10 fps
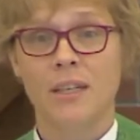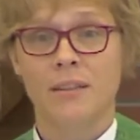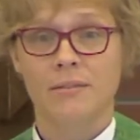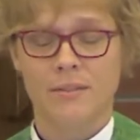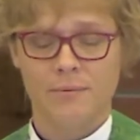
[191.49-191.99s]

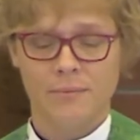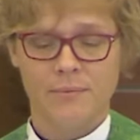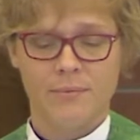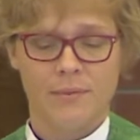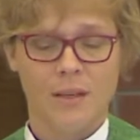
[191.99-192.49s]
live,
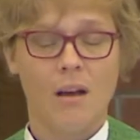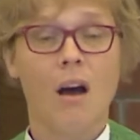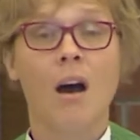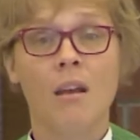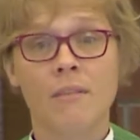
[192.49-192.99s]

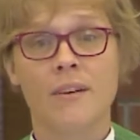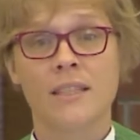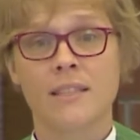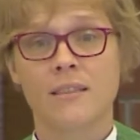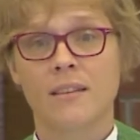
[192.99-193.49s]
all of us.